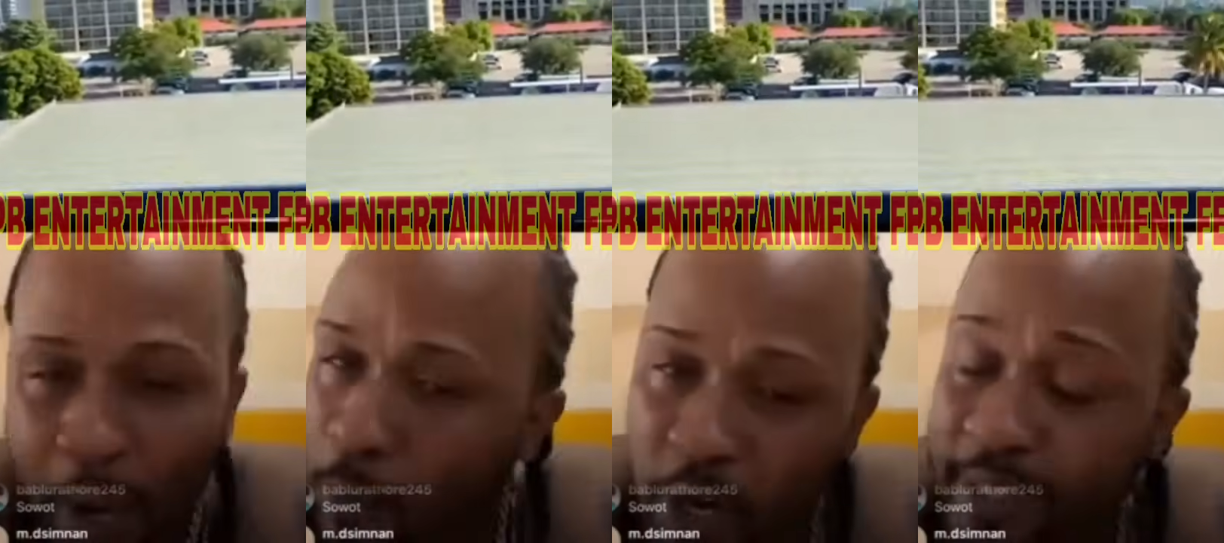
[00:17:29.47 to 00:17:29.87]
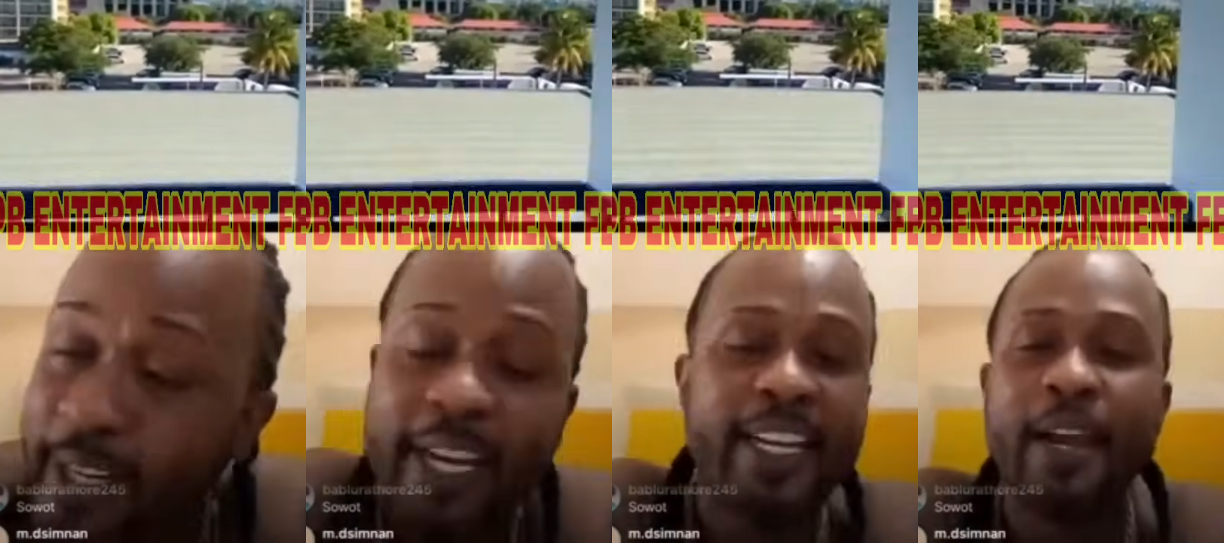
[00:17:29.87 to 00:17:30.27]
No
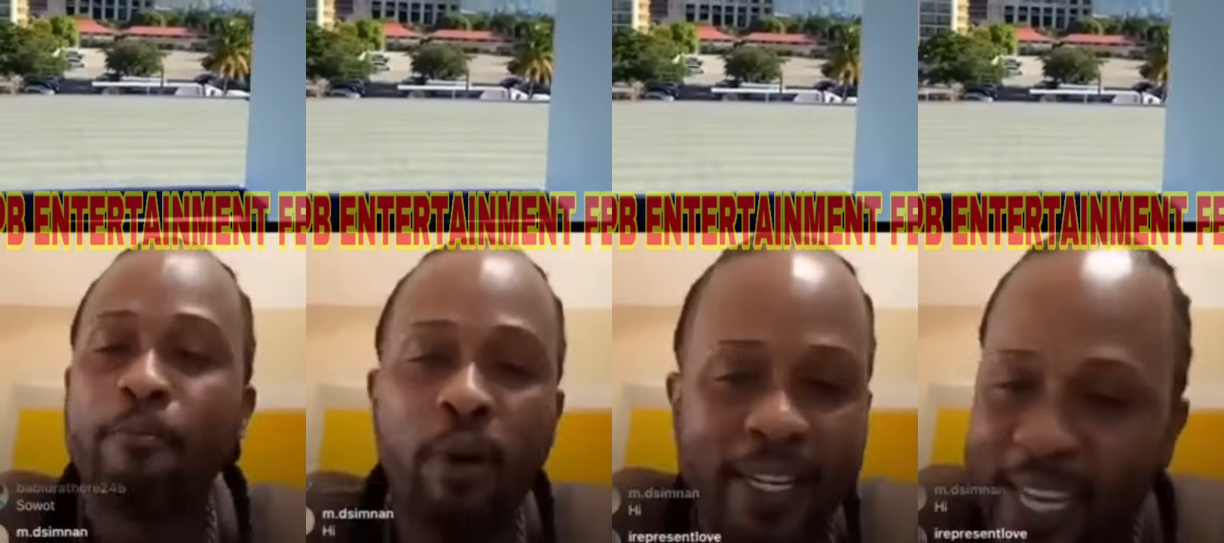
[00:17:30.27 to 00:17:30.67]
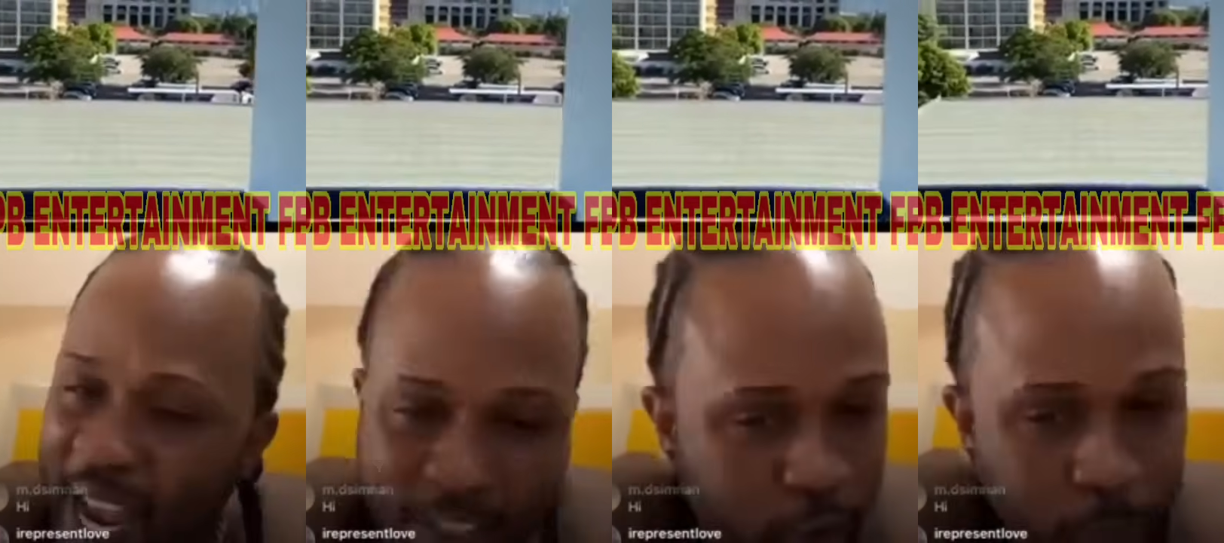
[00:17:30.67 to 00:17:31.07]
whole abba
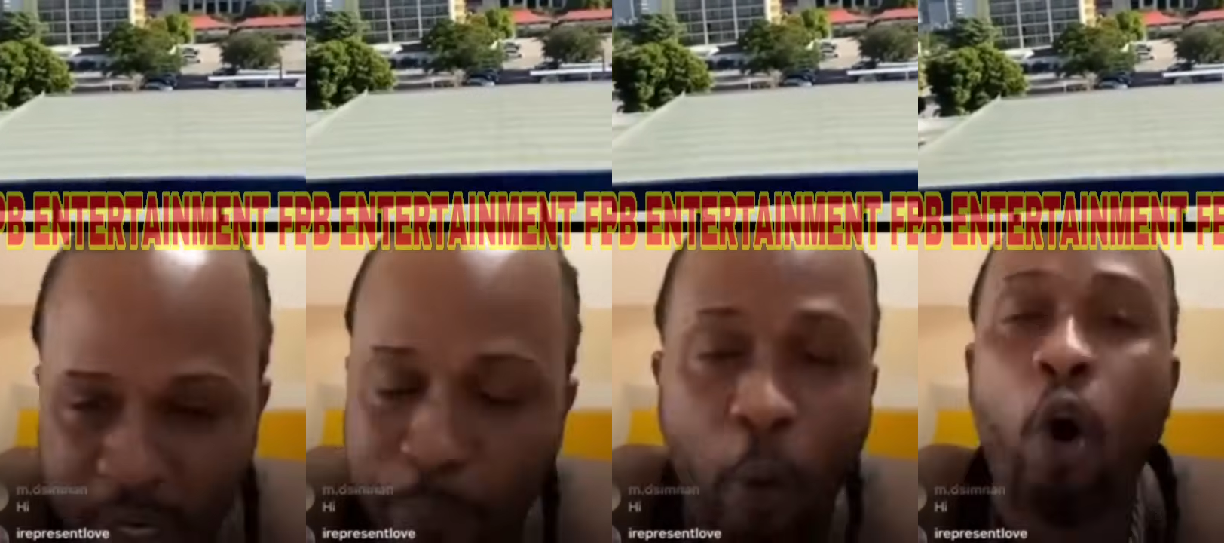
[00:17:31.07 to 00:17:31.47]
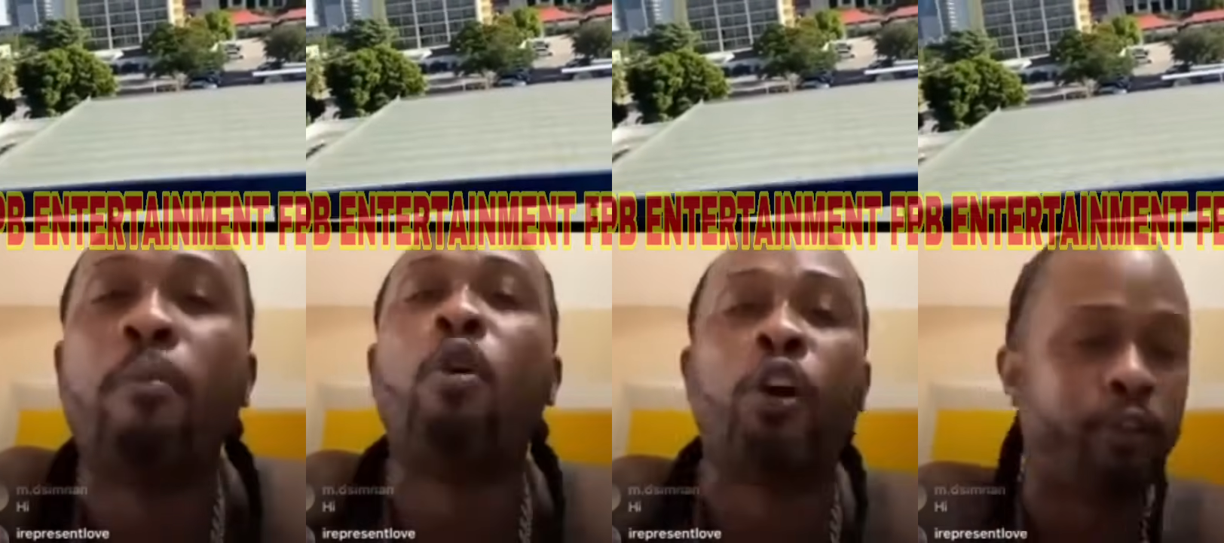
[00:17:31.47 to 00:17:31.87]
breast. The breast
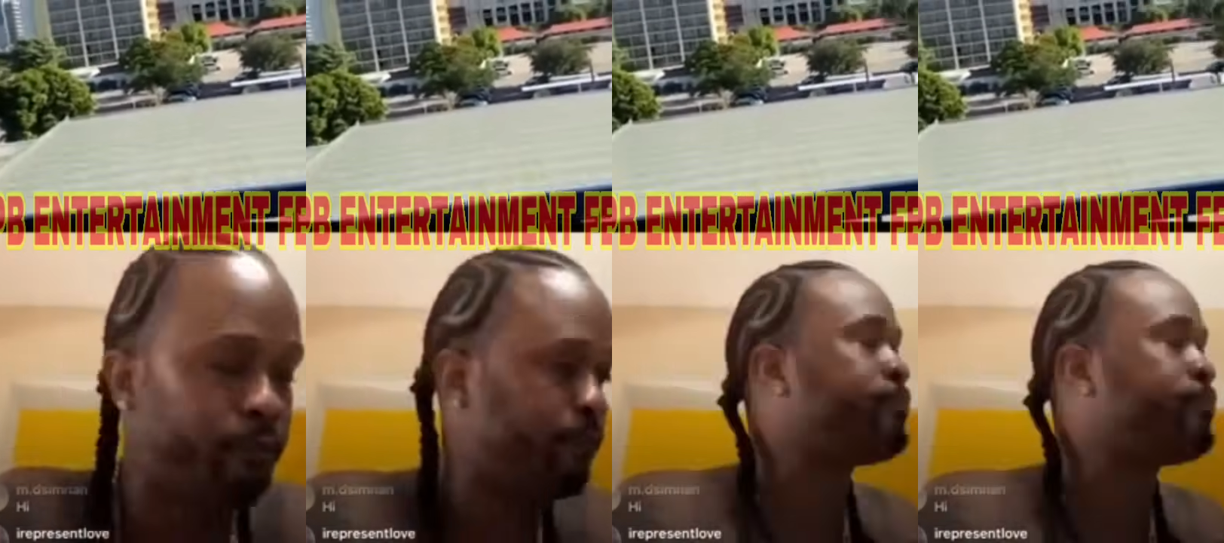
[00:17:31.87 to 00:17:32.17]
has to be